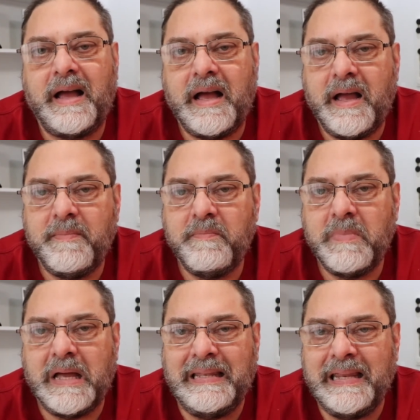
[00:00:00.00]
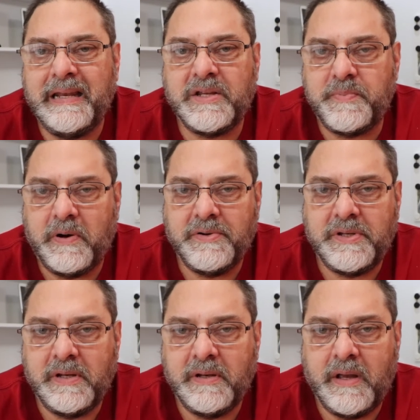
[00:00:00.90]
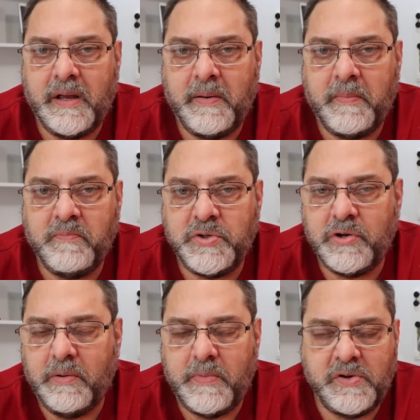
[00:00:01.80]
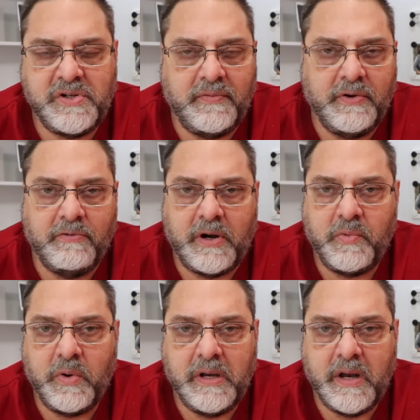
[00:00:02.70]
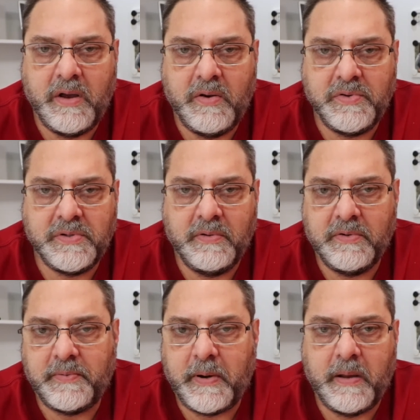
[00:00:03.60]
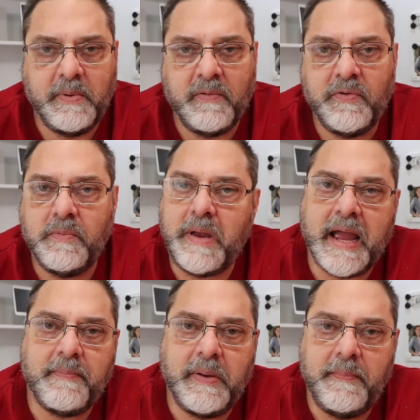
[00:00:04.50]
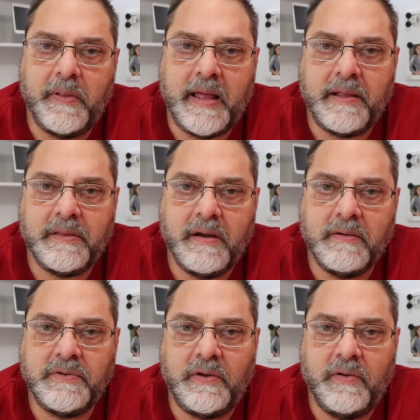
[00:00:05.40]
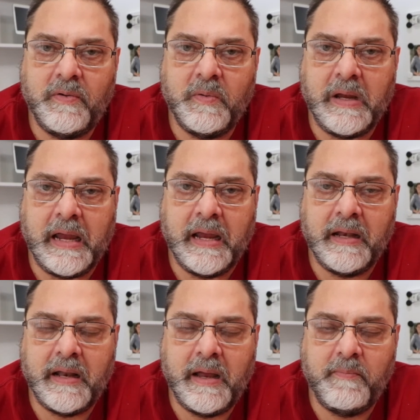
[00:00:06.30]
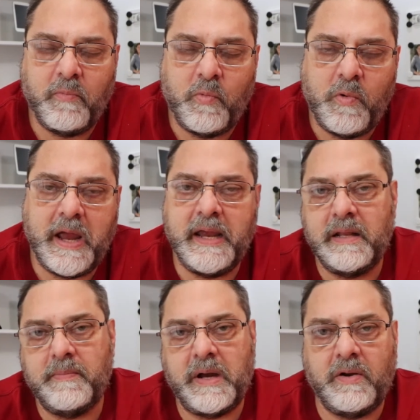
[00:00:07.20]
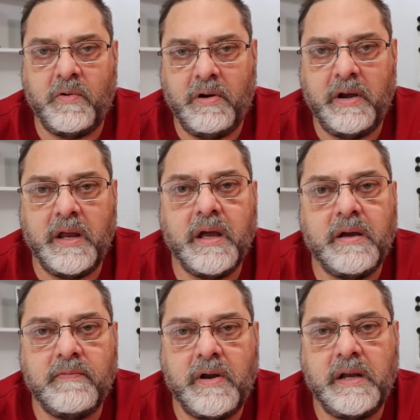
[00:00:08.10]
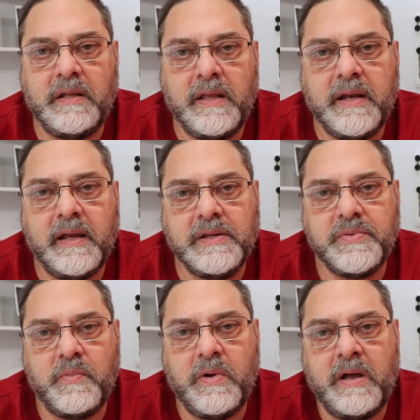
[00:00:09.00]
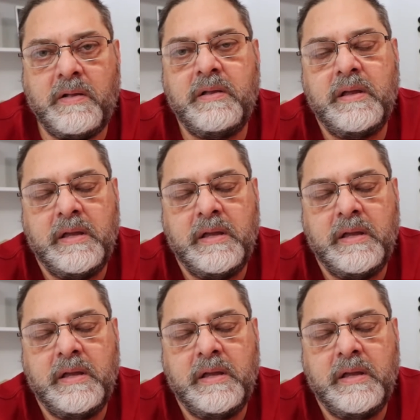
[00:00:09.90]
I'm a Linux person. I'm sure most of you run Windows, and there's probably a few Mac people out there too, and I'm way in the minority of running Linux. Well,